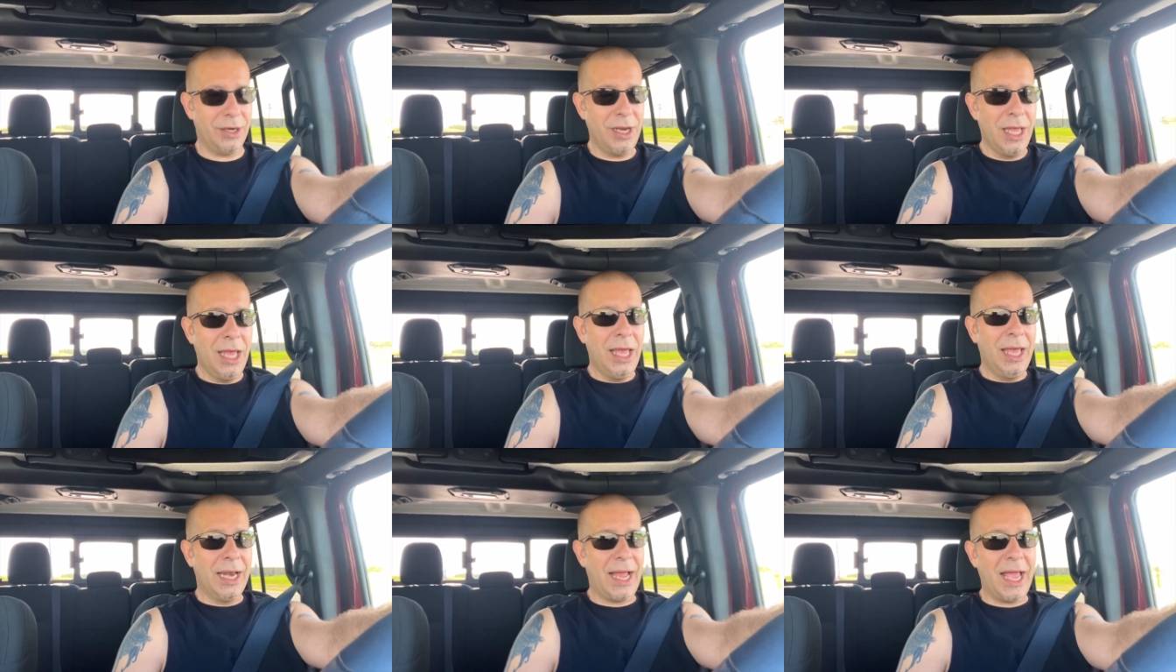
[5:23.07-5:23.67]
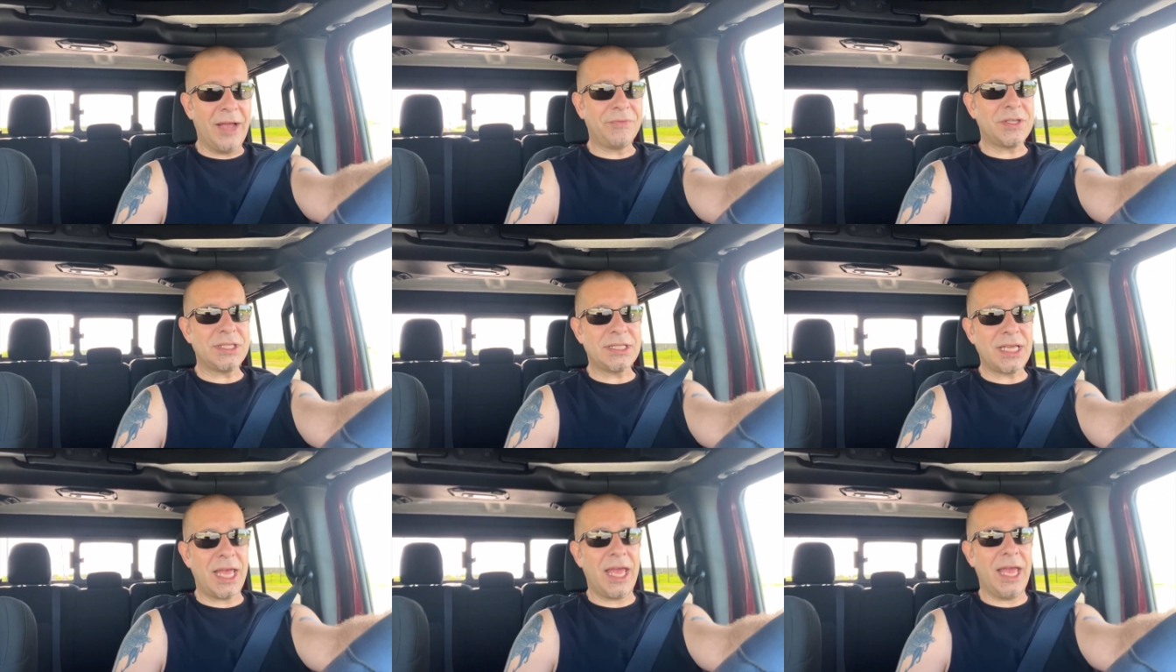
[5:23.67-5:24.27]
and I have to
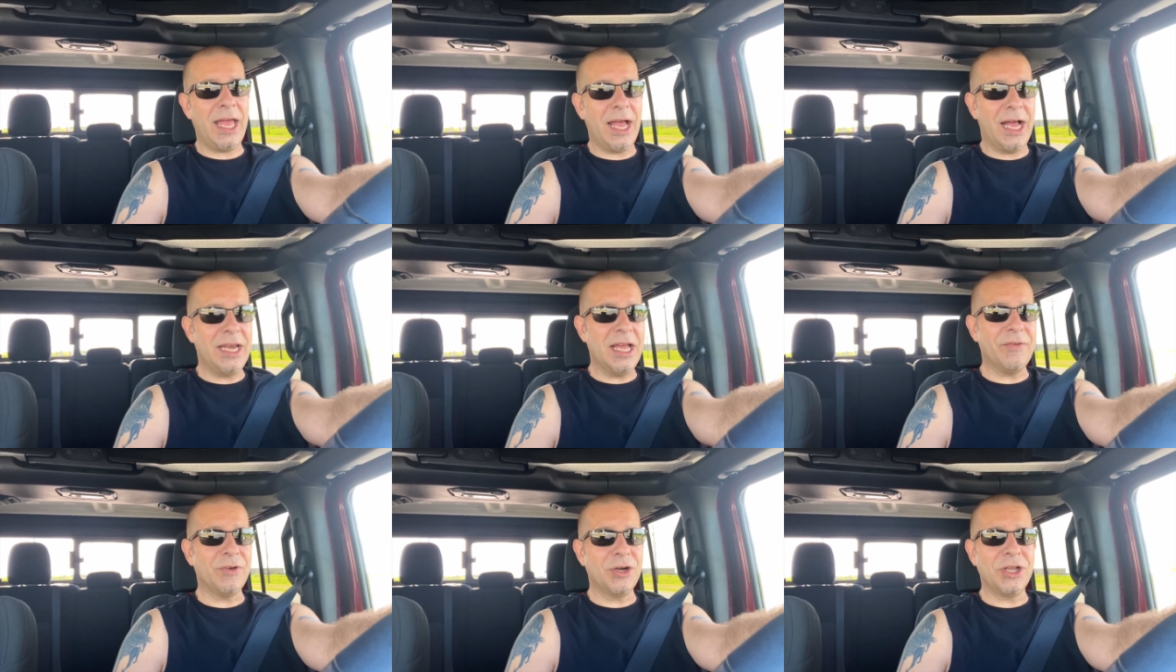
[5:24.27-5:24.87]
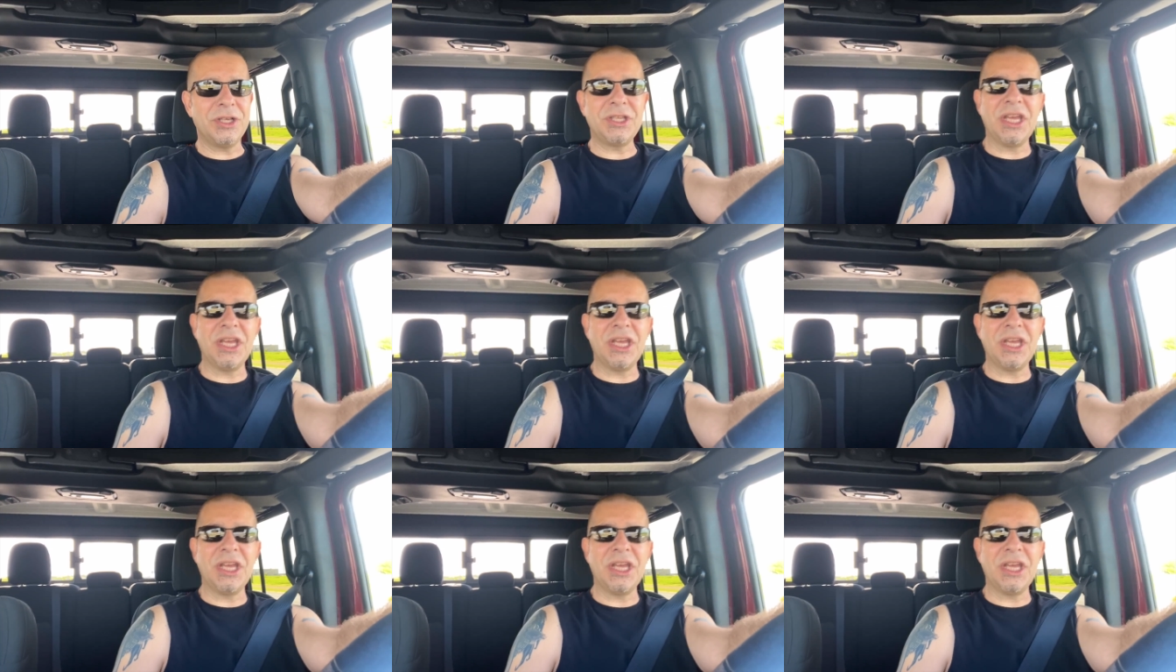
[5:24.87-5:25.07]
say, I never did